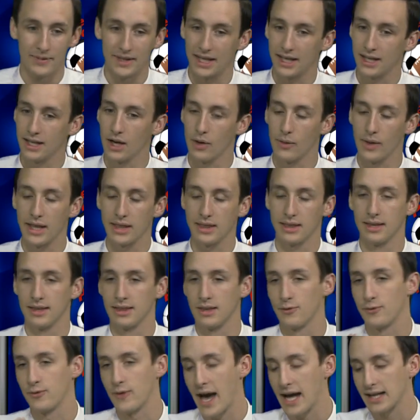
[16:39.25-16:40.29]
you know the
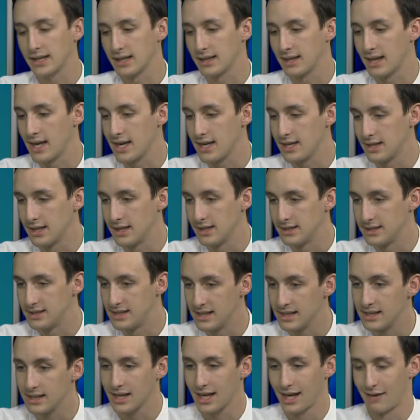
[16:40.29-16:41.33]
fact that they
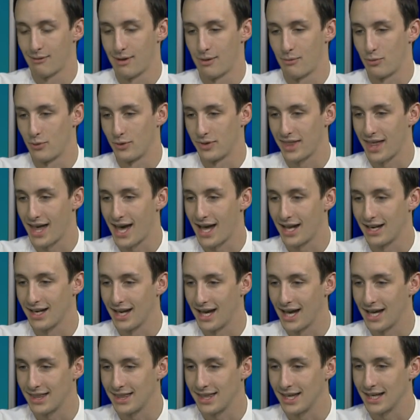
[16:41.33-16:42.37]
didn't come up with that,
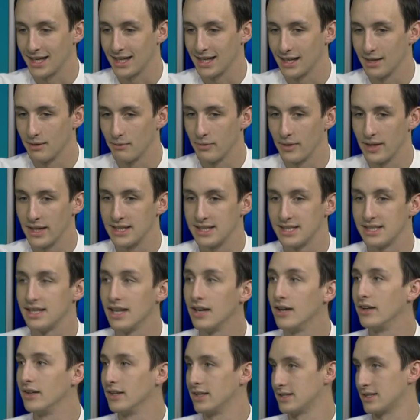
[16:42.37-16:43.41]
I think,
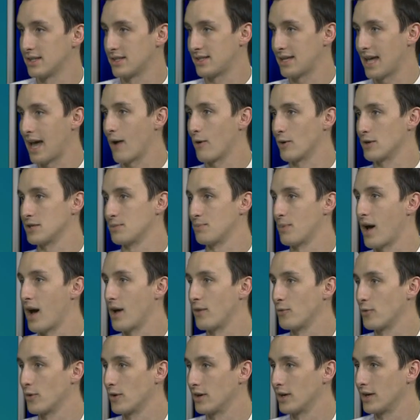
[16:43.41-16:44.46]
still is a sour
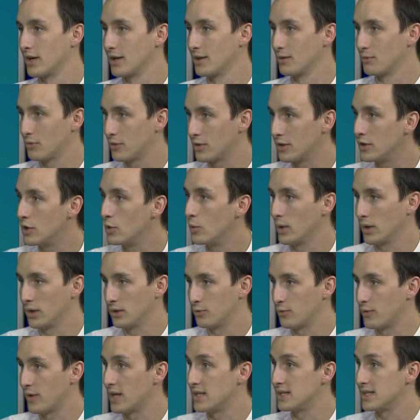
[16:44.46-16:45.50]
spot for New
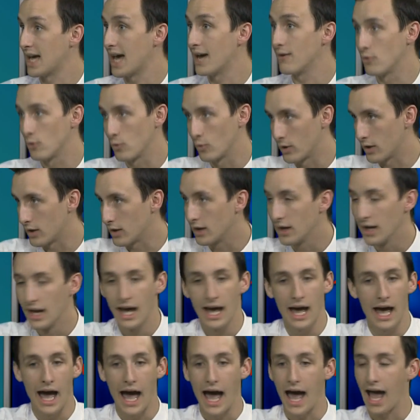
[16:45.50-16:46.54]
England fans everywhere.
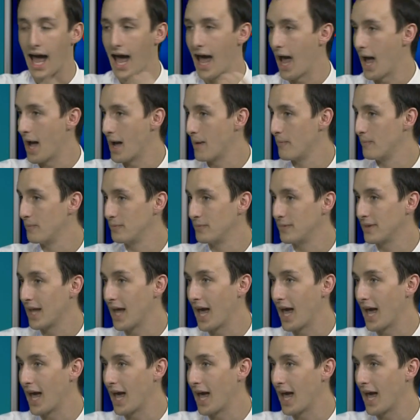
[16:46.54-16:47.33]
I, I